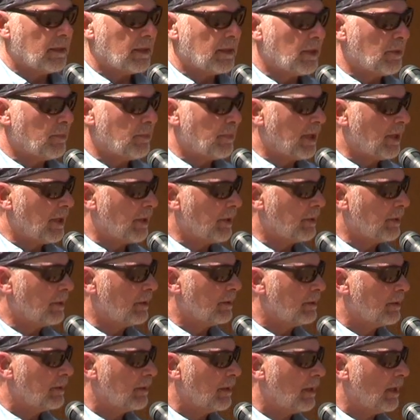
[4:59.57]
And the
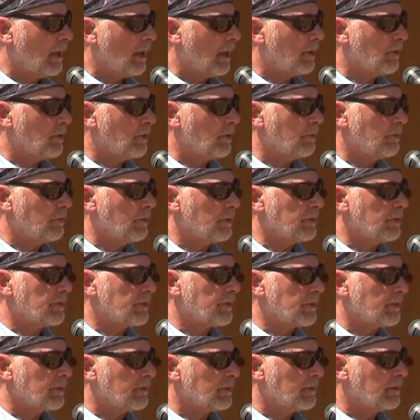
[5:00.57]
bear had no
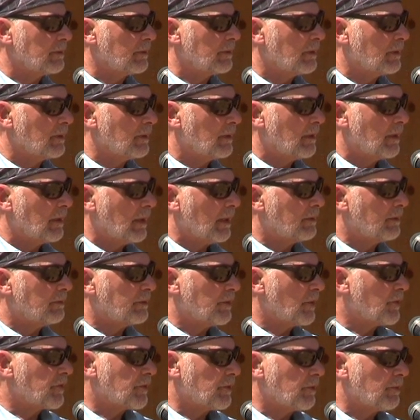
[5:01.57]
roots, had
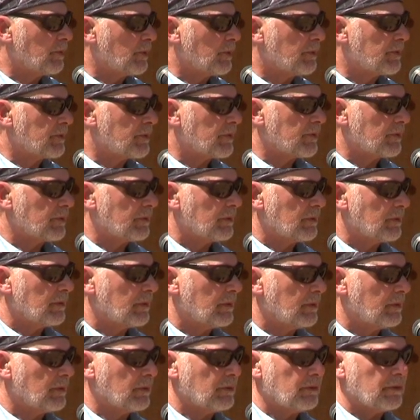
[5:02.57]
just the roots,
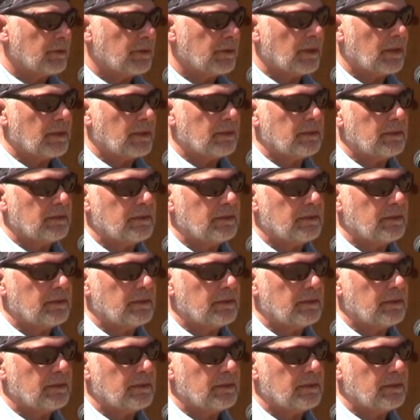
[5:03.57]
and could not